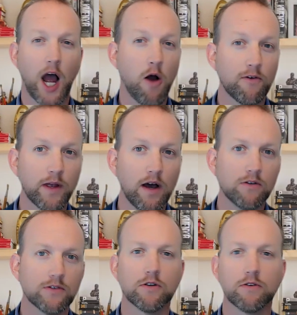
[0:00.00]
However, we
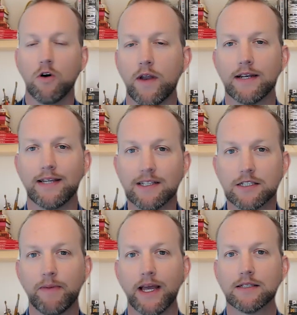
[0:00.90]
also
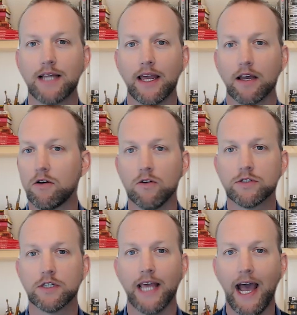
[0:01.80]
anticipate staying
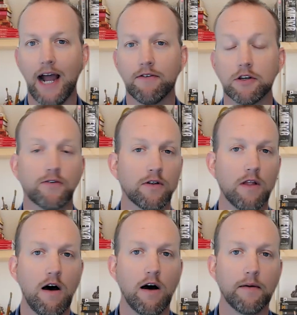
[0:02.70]
close to the average for
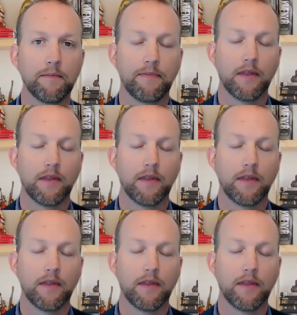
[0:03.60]
long.